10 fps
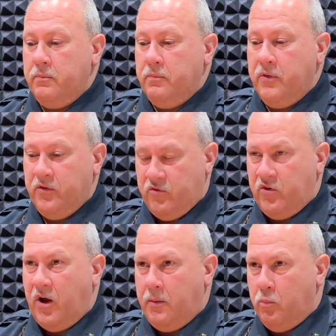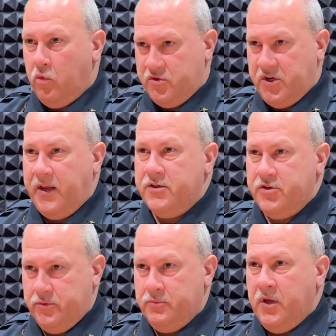this job will change
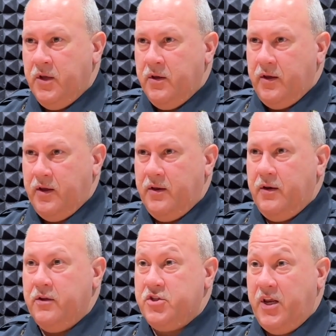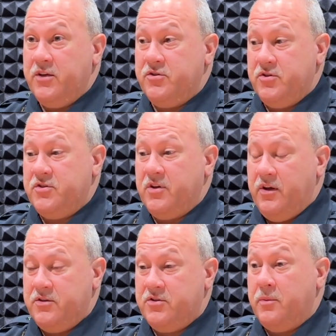you, and it changes
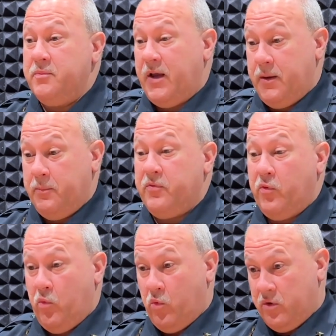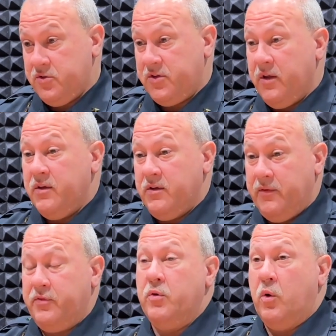us sometimes for the worst
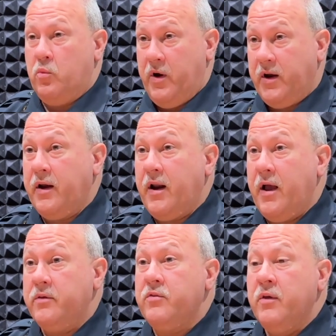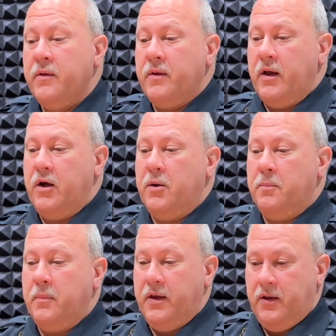if you don't recognize,
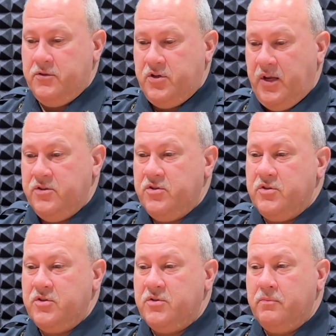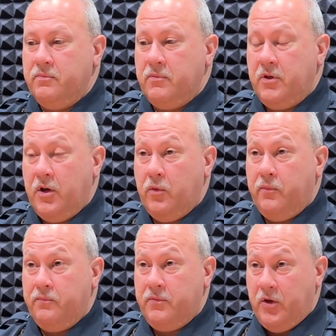and it changes,
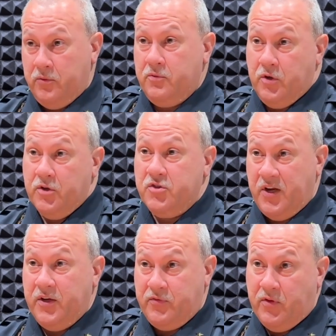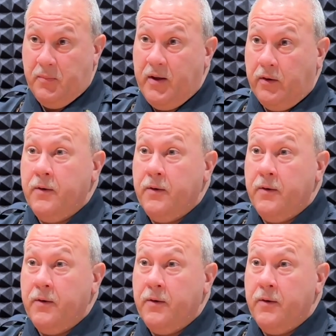could change for the better.